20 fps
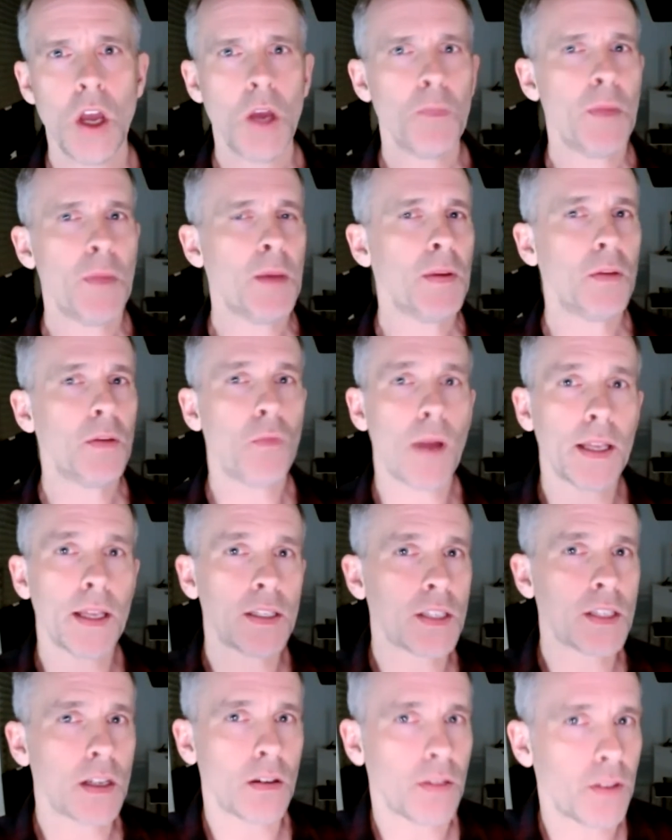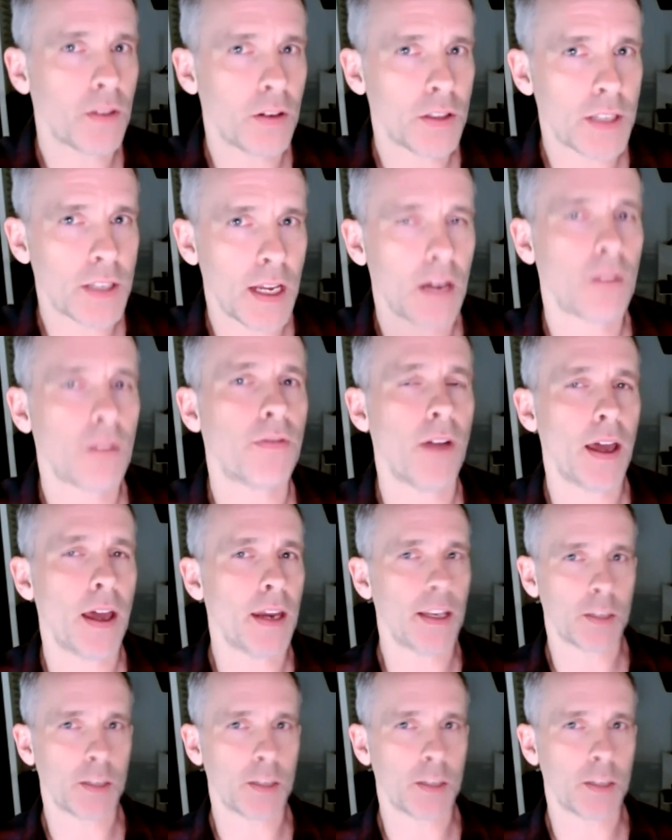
maybe Wednesday or Thursday or Friday is